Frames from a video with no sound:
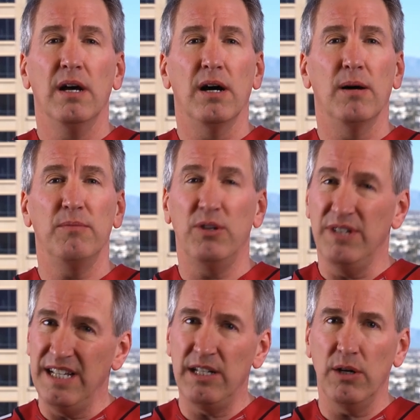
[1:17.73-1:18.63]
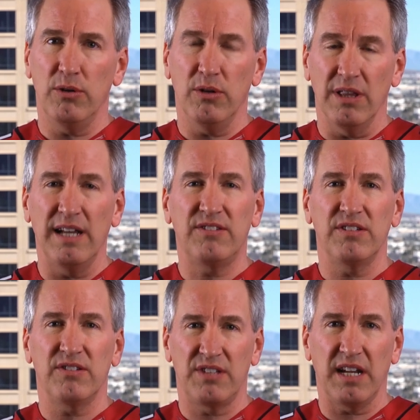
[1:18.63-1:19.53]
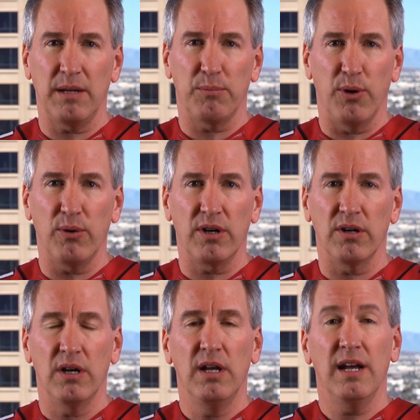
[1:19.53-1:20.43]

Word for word: Um, you need to go to a licensed ticket broker.